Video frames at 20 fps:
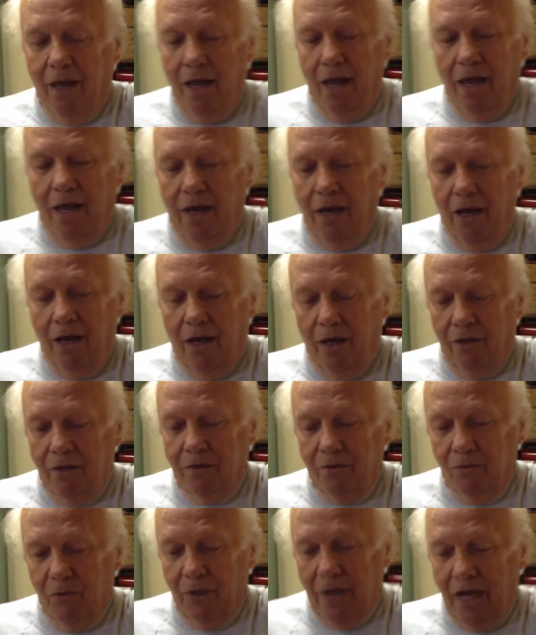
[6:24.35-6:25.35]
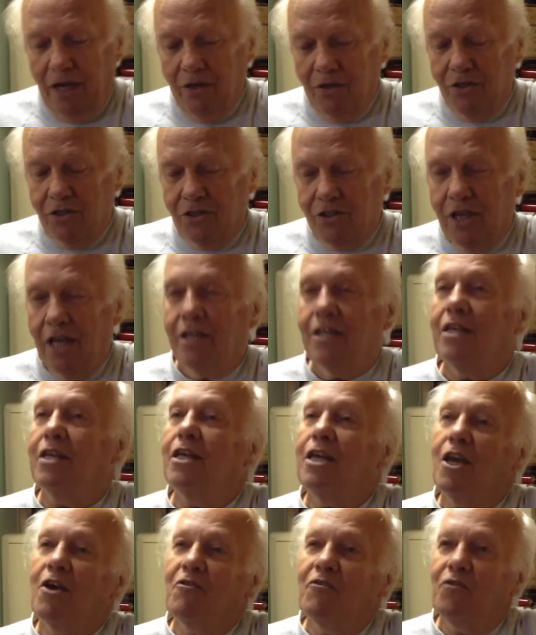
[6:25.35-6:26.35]
And when I send you
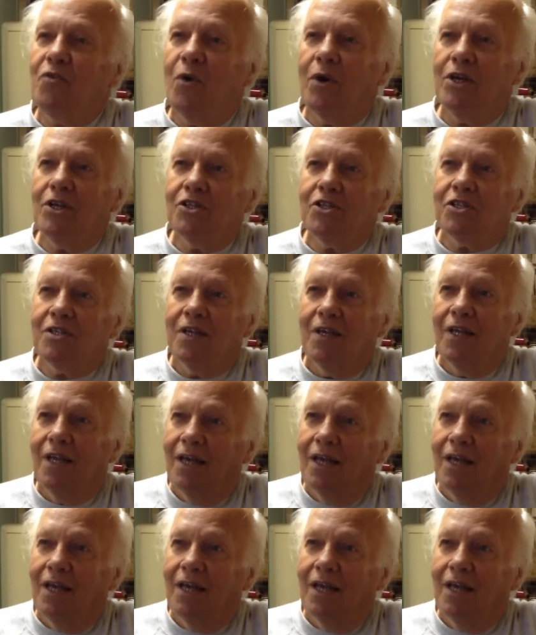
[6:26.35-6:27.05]
the invoice,